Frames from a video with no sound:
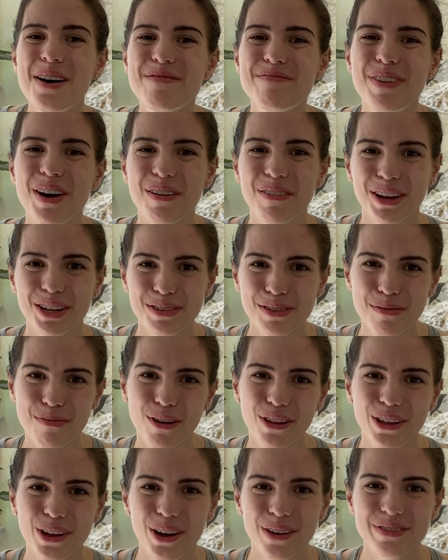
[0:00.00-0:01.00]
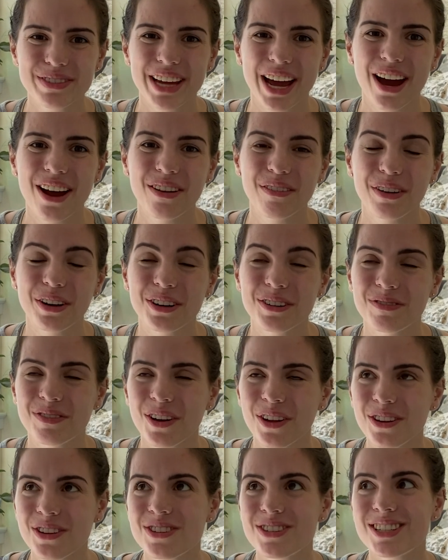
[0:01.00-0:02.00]
But once we both calmed down and we were
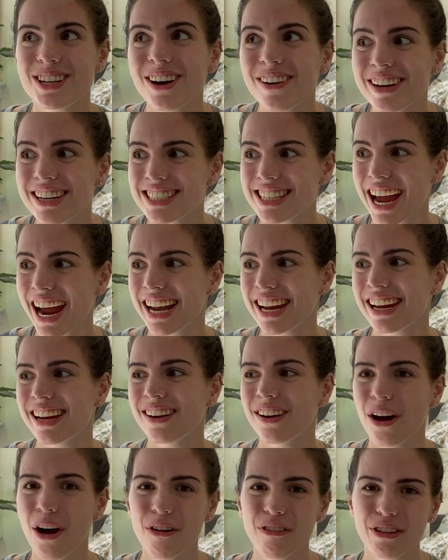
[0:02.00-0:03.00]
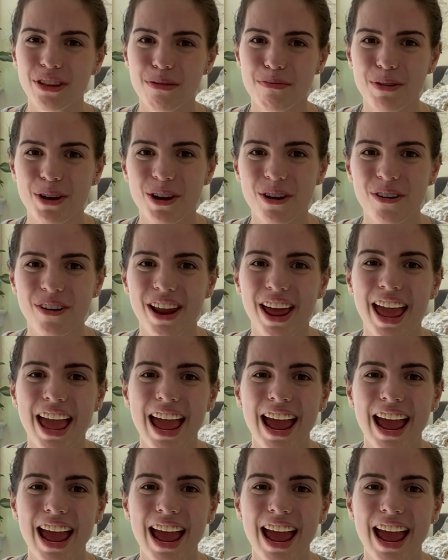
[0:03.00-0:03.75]
both so excited and over the moon,